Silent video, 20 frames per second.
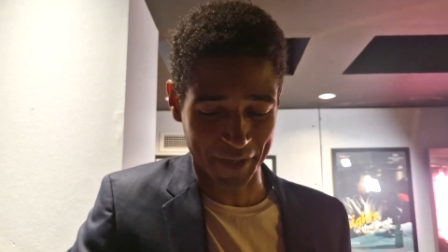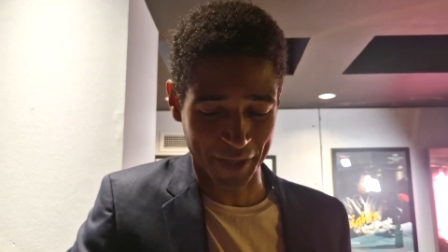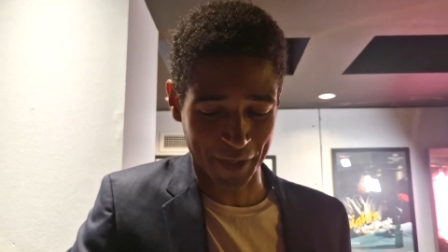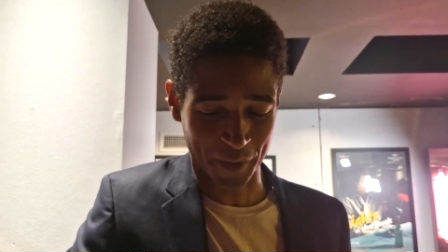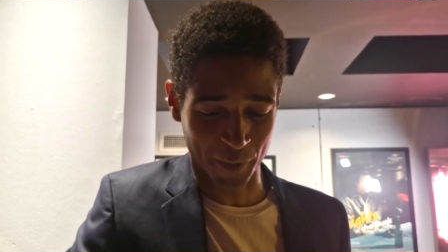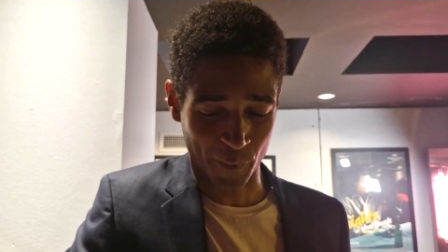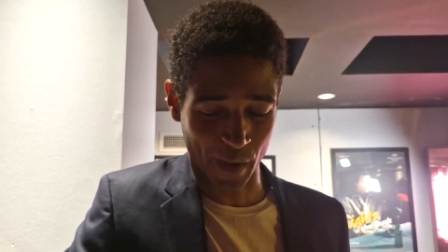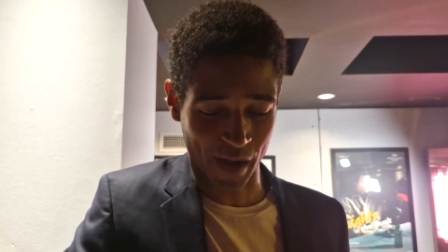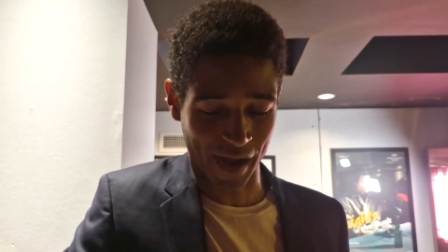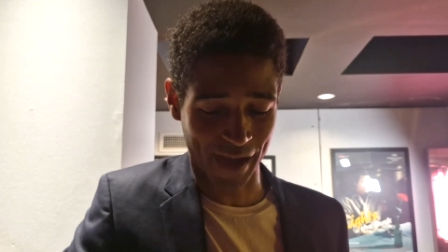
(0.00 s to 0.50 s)
He
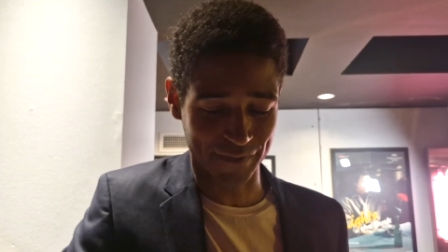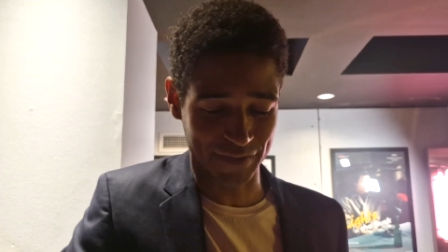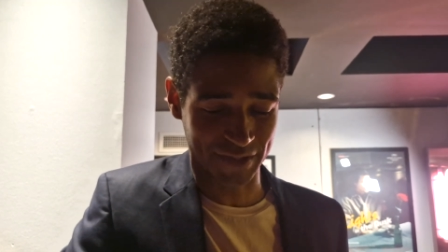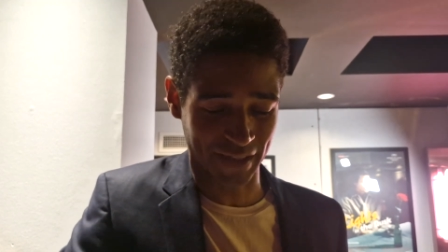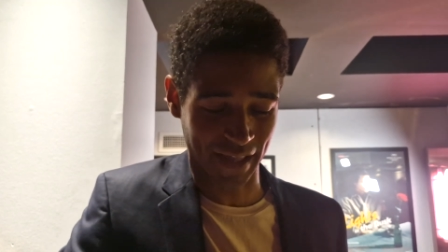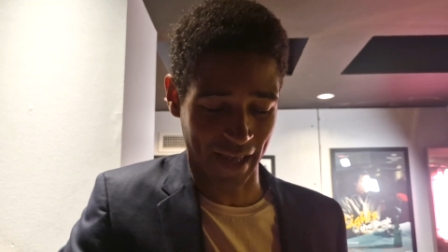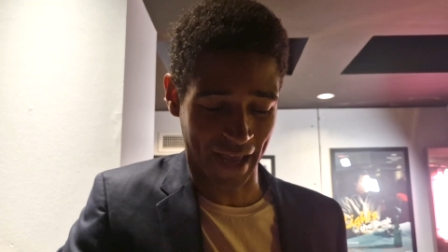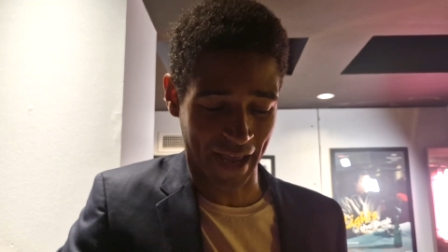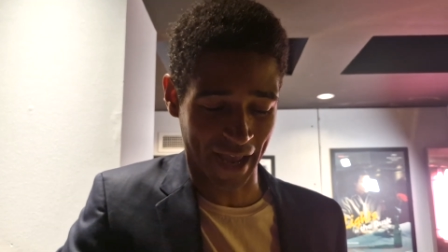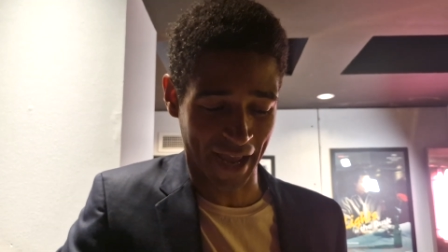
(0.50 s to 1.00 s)
arrives
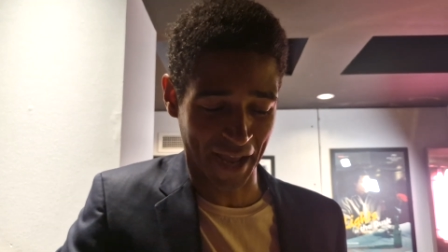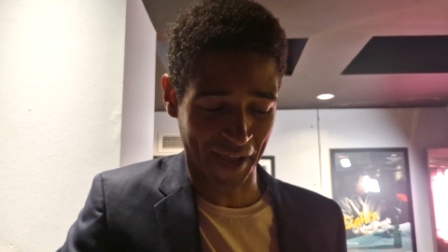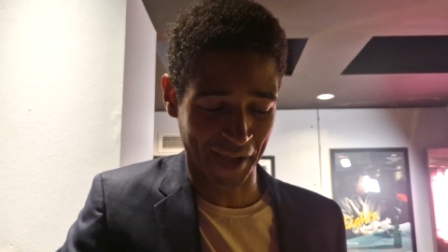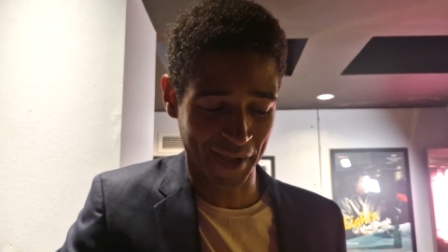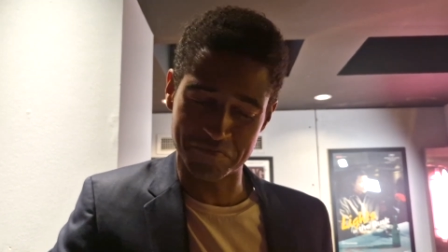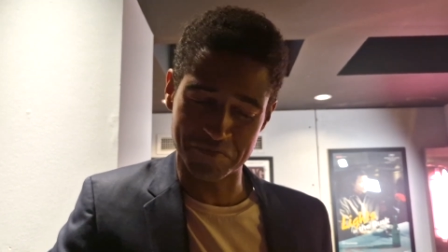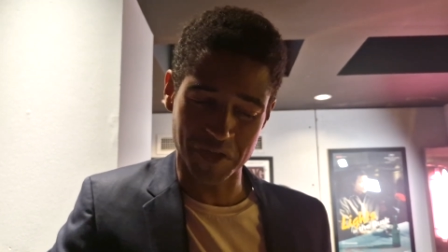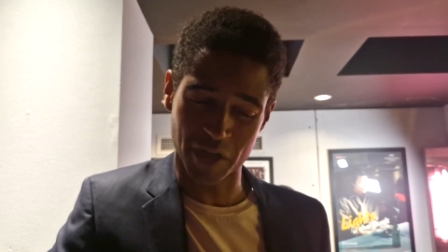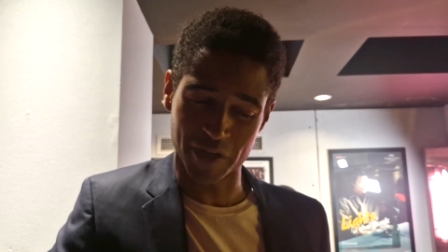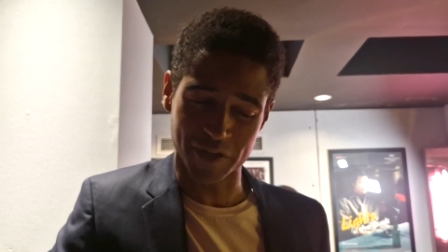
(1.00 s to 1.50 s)
there
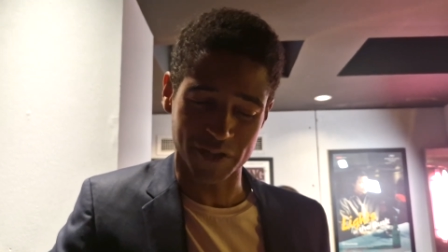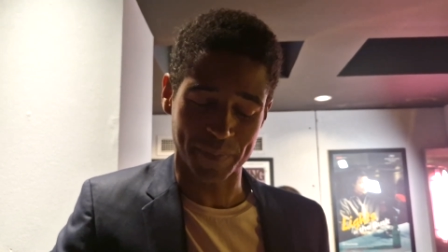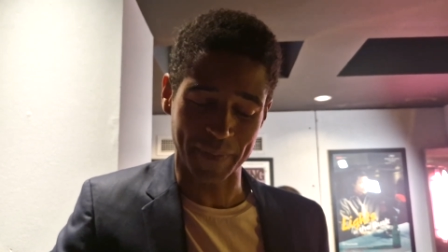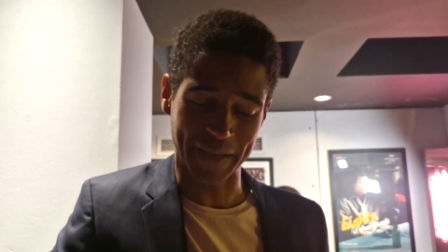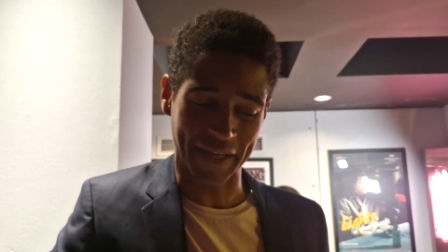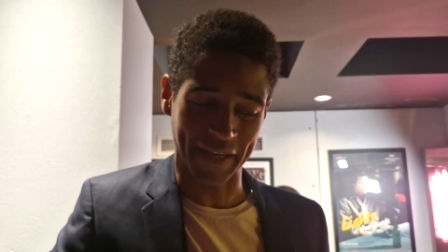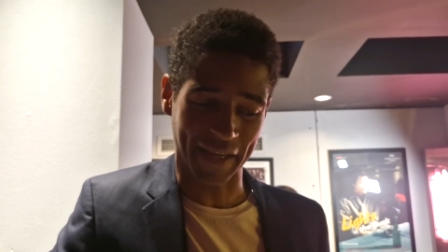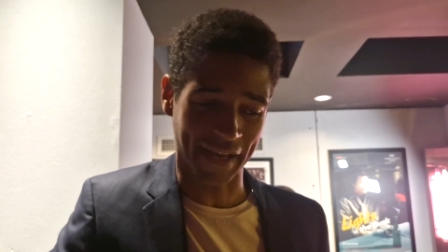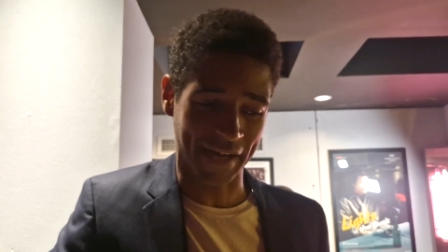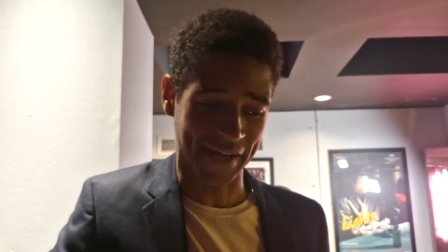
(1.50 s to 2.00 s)
not
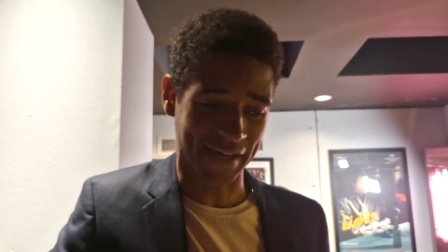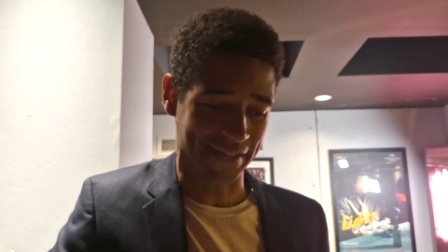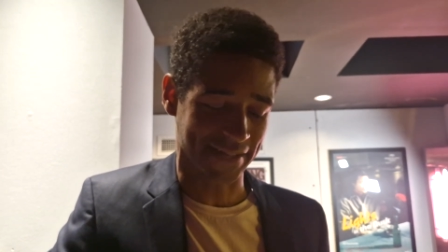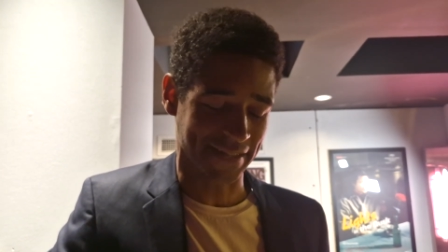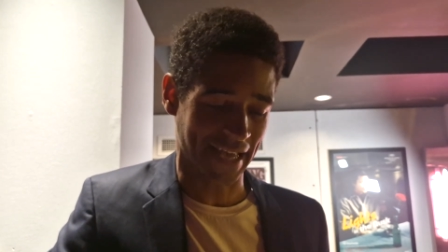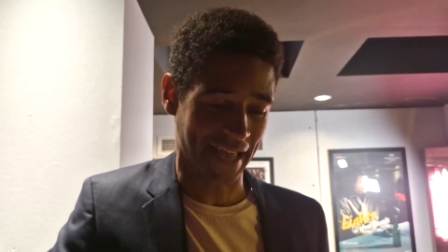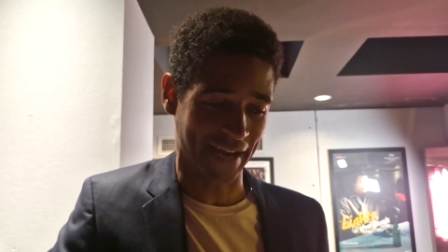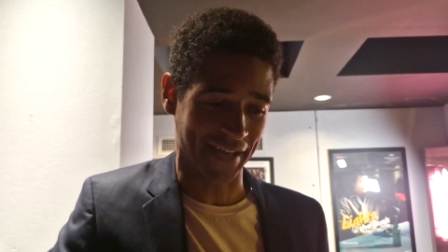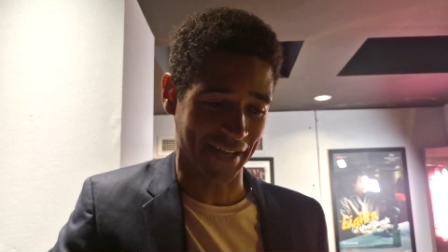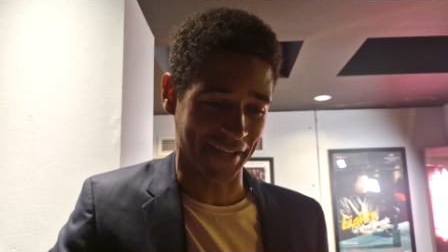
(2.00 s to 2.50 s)
speaking any
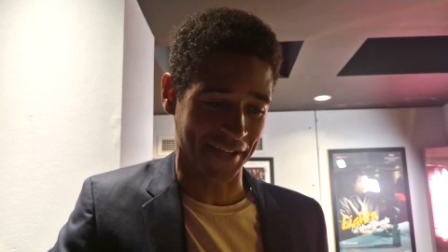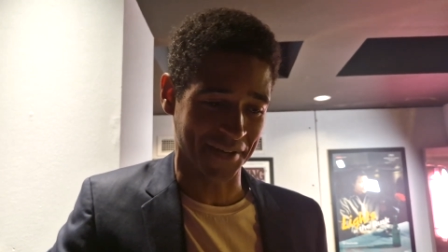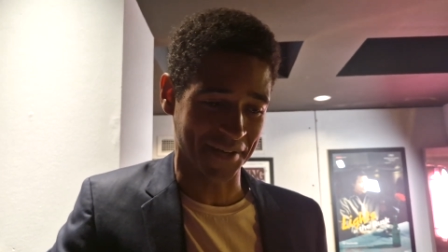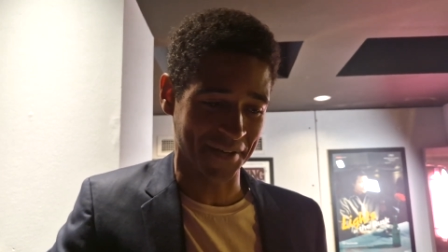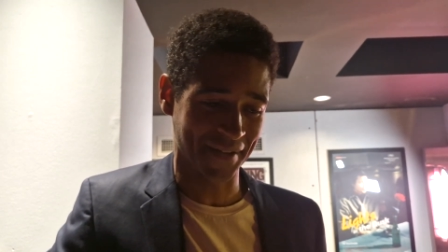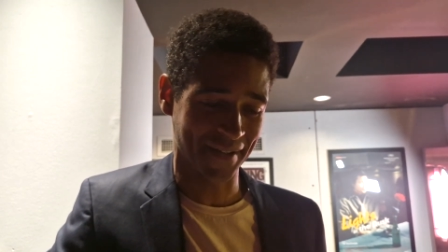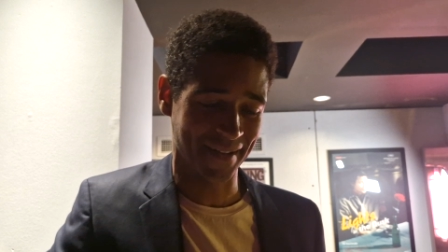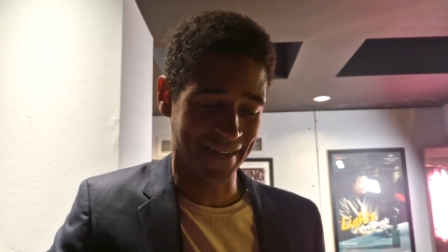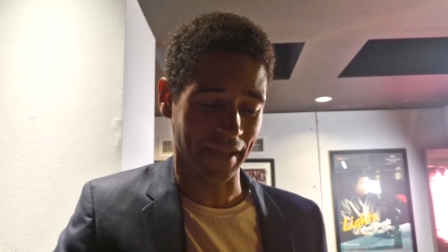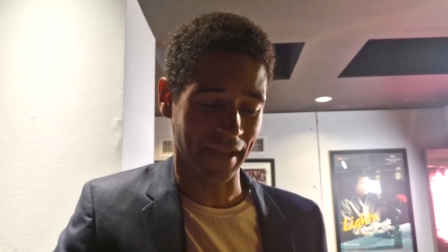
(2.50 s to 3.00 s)

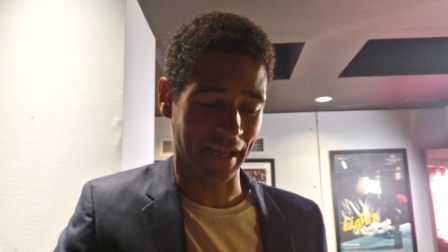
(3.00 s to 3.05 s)
Italian